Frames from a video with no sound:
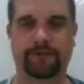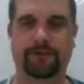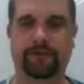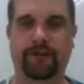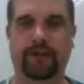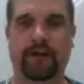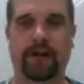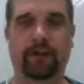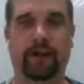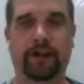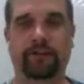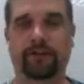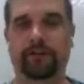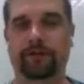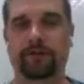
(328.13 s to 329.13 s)
Something I
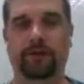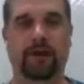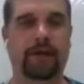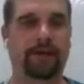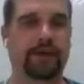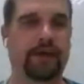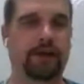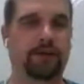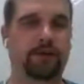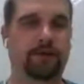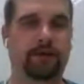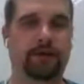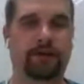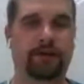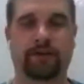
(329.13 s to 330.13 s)
like to hang out.
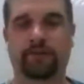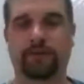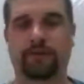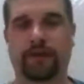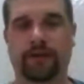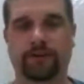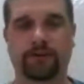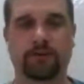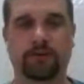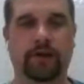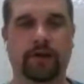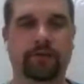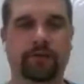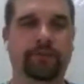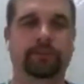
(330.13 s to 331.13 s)
I love to talk to
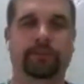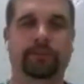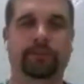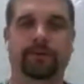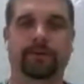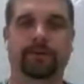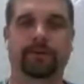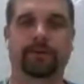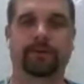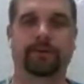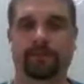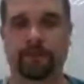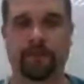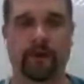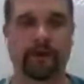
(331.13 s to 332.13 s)
other people
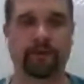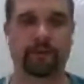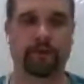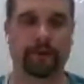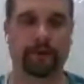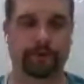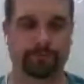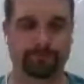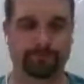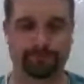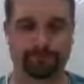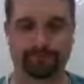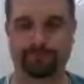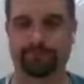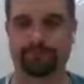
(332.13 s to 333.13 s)
from around the world.